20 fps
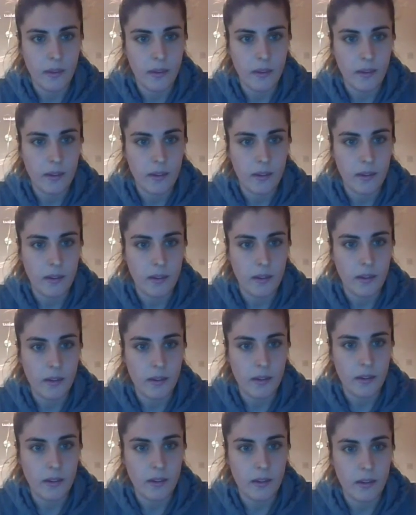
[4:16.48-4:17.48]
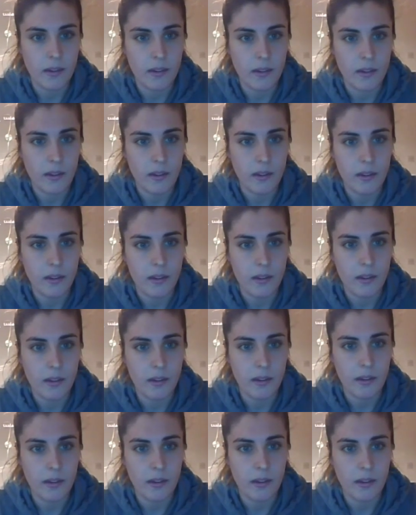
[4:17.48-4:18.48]

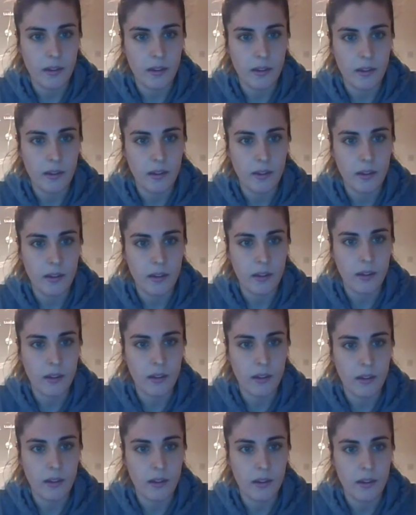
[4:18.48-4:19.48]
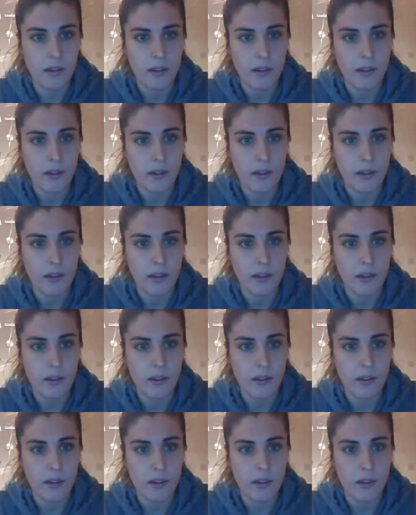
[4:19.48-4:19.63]
(silent)